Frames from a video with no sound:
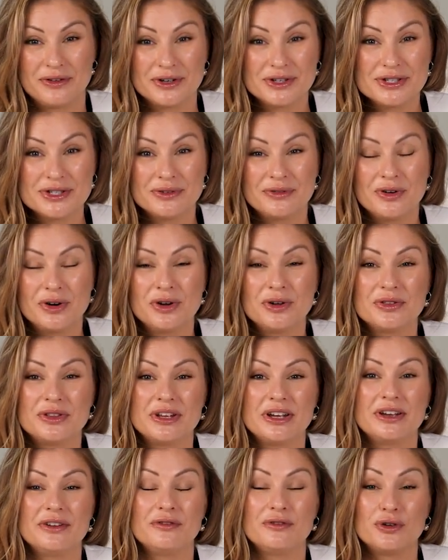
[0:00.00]
First of all,
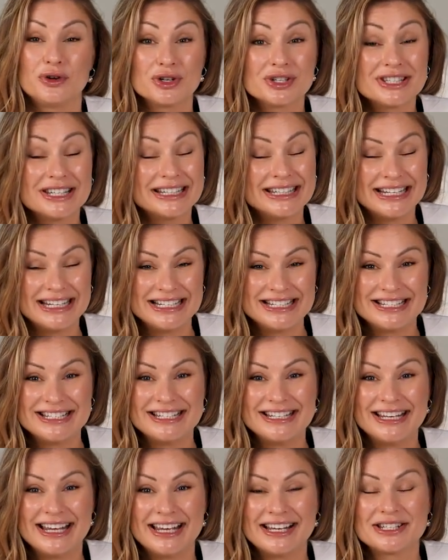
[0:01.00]
the Versant
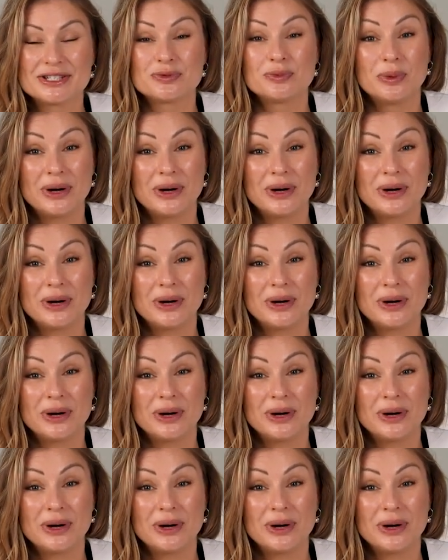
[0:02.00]
HD has